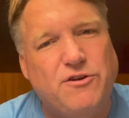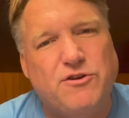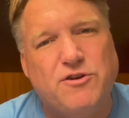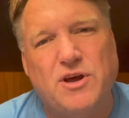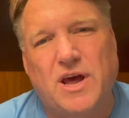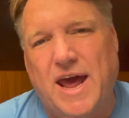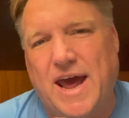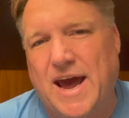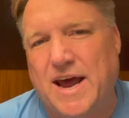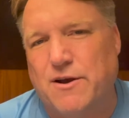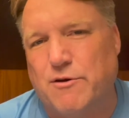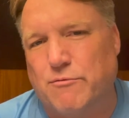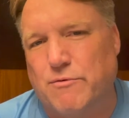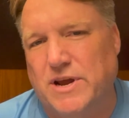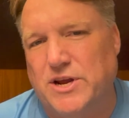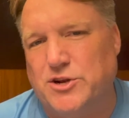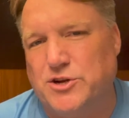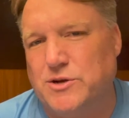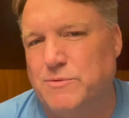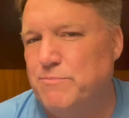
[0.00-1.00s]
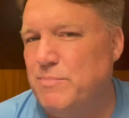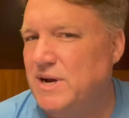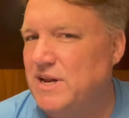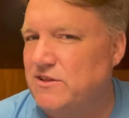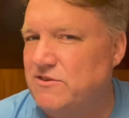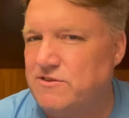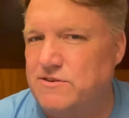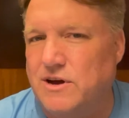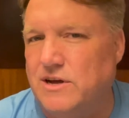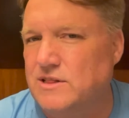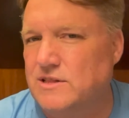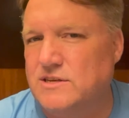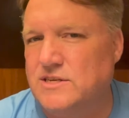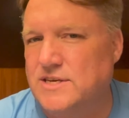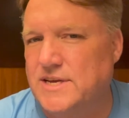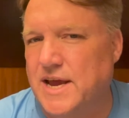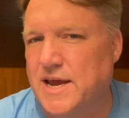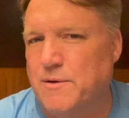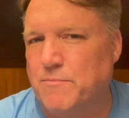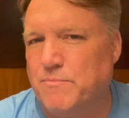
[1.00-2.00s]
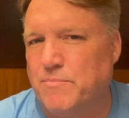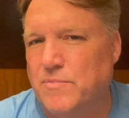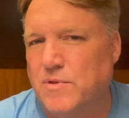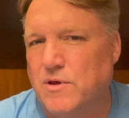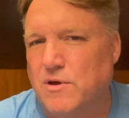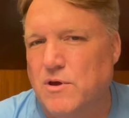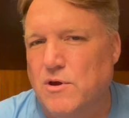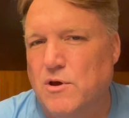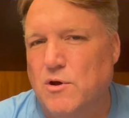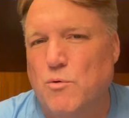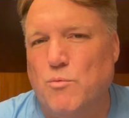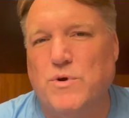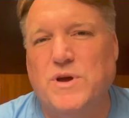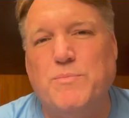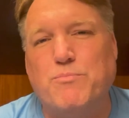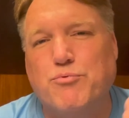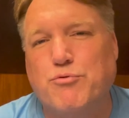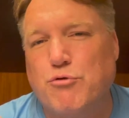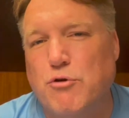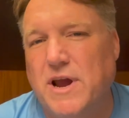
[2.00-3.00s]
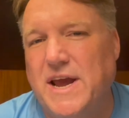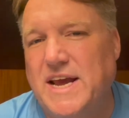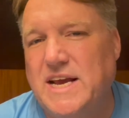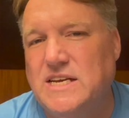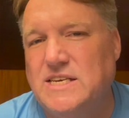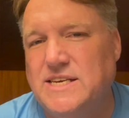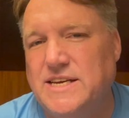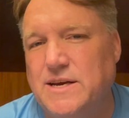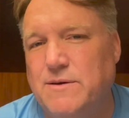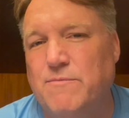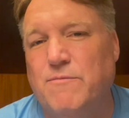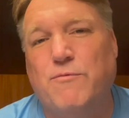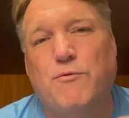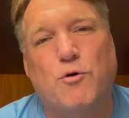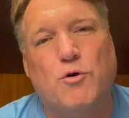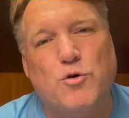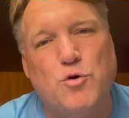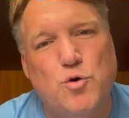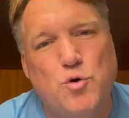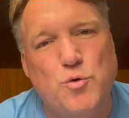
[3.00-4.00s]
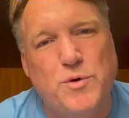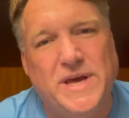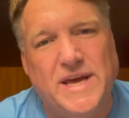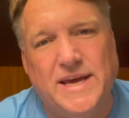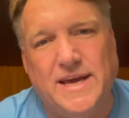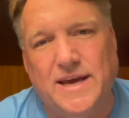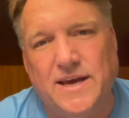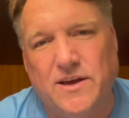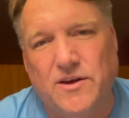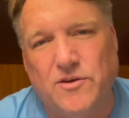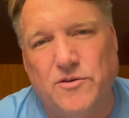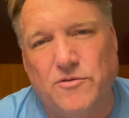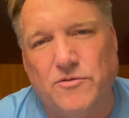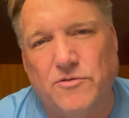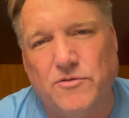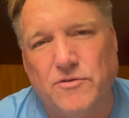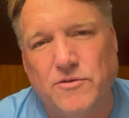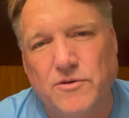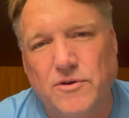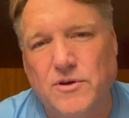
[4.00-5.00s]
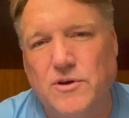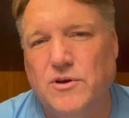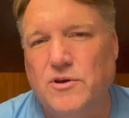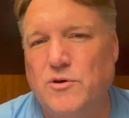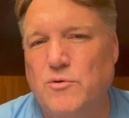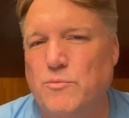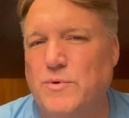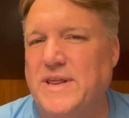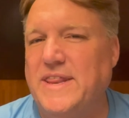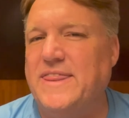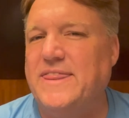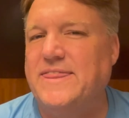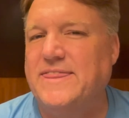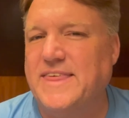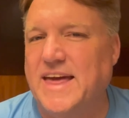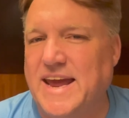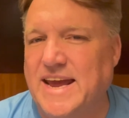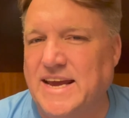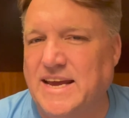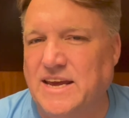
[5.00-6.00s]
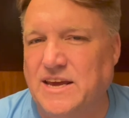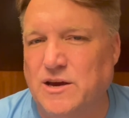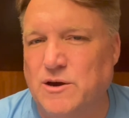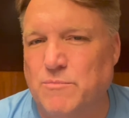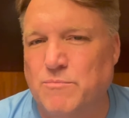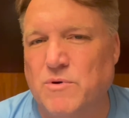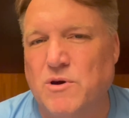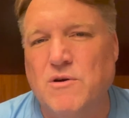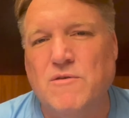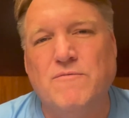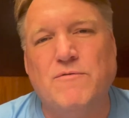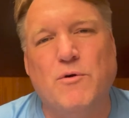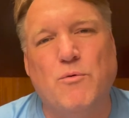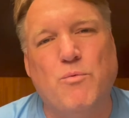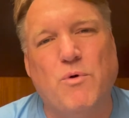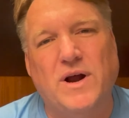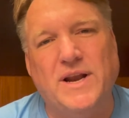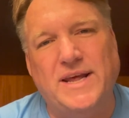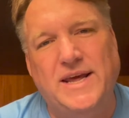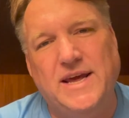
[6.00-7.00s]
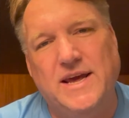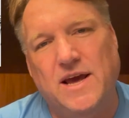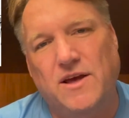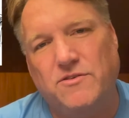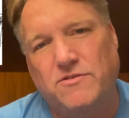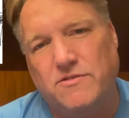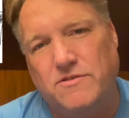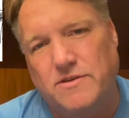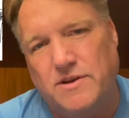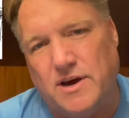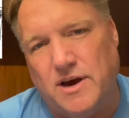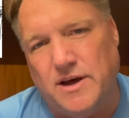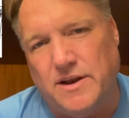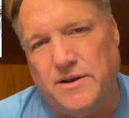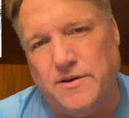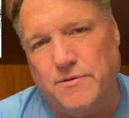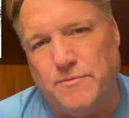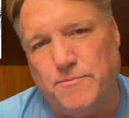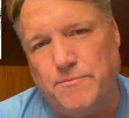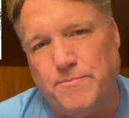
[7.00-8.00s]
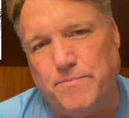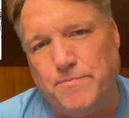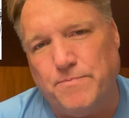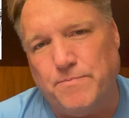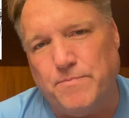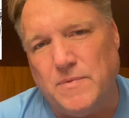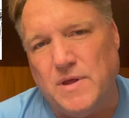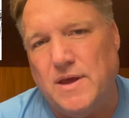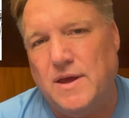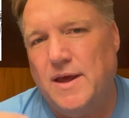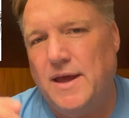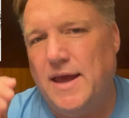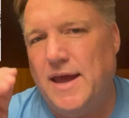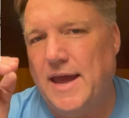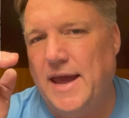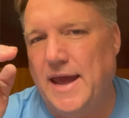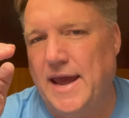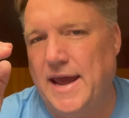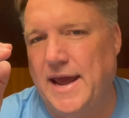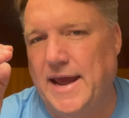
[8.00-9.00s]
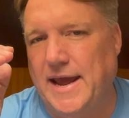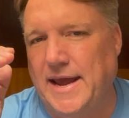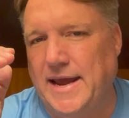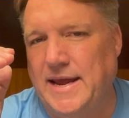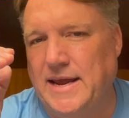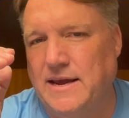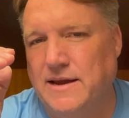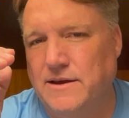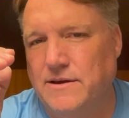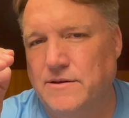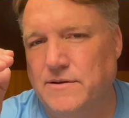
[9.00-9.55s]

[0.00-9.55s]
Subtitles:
to adoration, but it's not the same. We praise him for who he is. We thank him for what he has done. A,